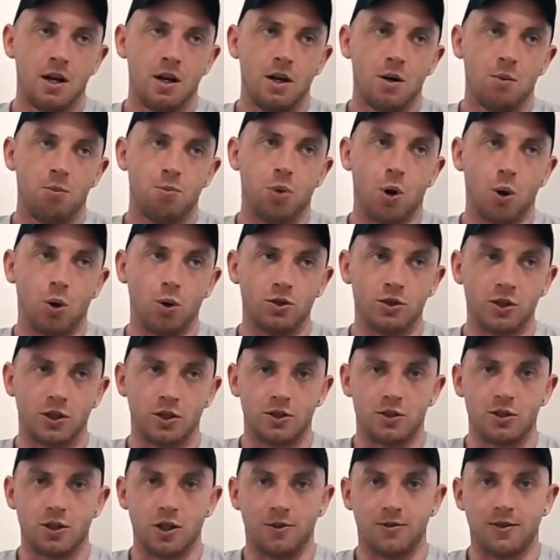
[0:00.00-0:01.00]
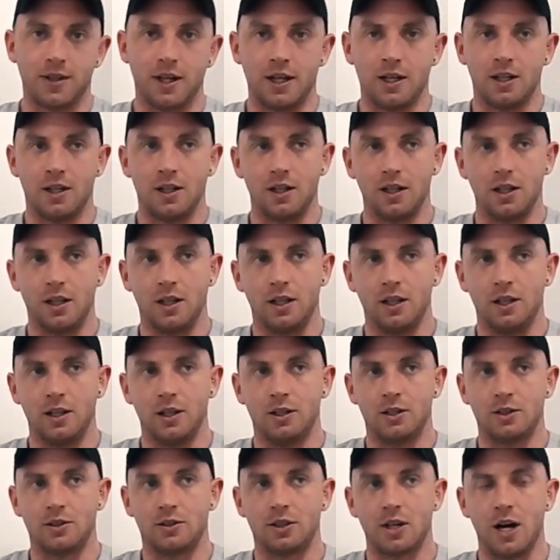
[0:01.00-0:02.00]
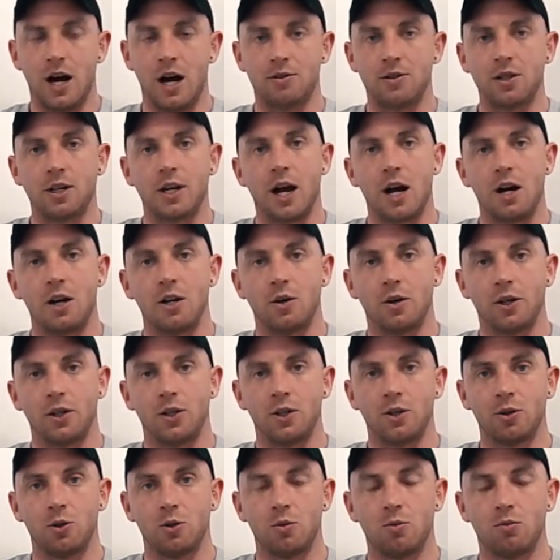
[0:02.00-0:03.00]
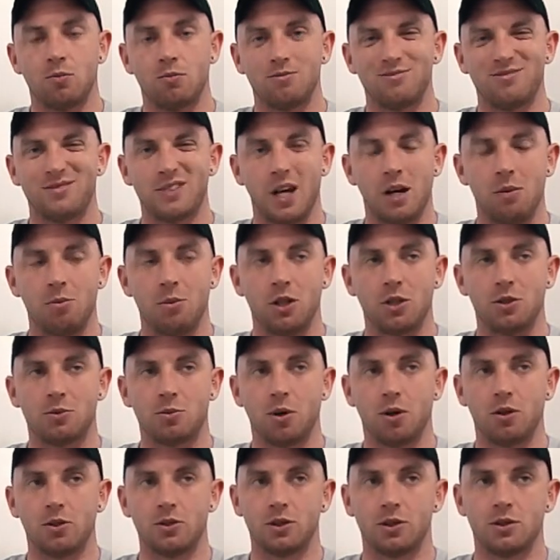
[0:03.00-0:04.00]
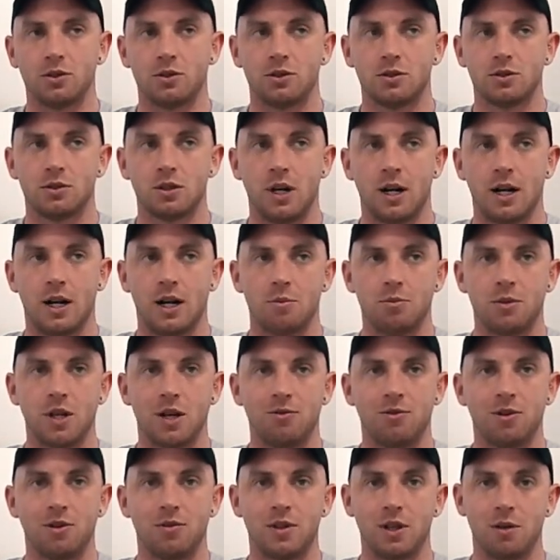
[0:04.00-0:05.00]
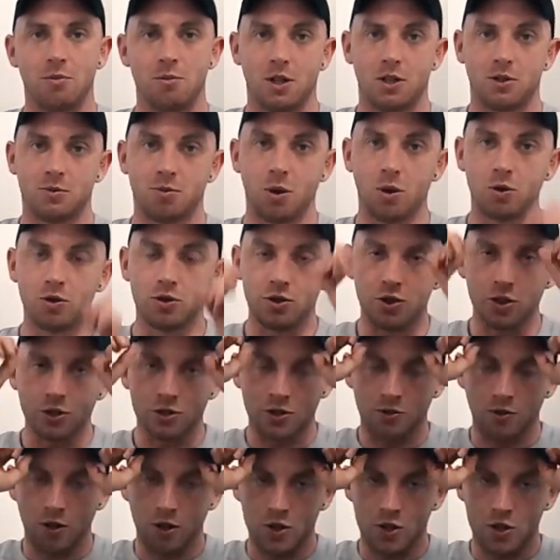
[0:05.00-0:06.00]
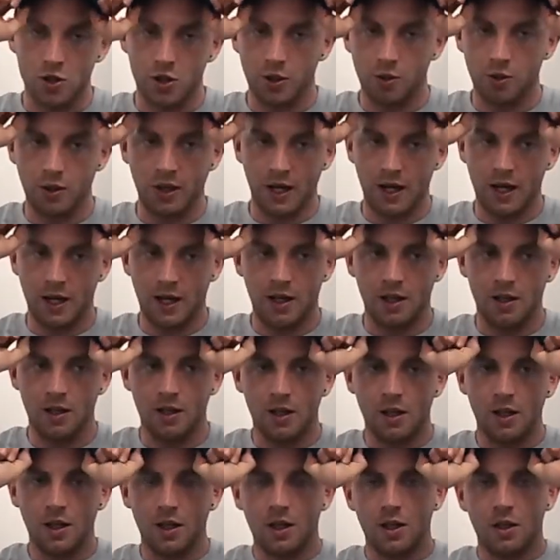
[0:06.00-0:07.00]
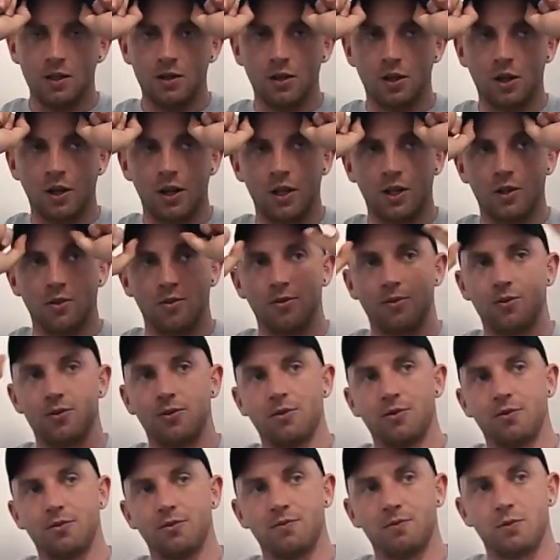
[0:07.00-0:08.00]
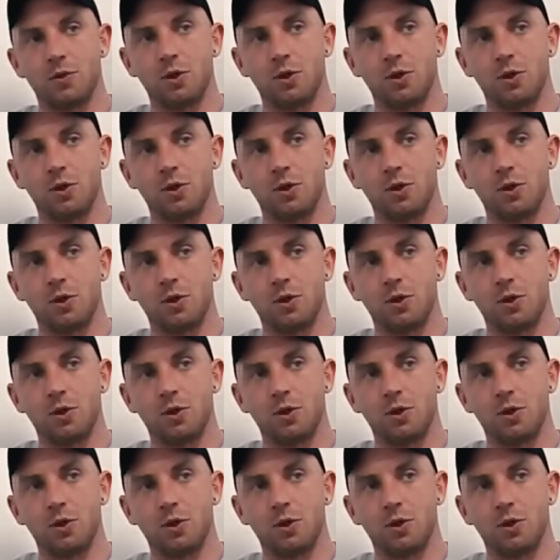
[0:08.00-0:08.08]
Posing and stuff then is, after cardio I do 10 minutes posing, 10-15 minutes posing, just to run through the kind of the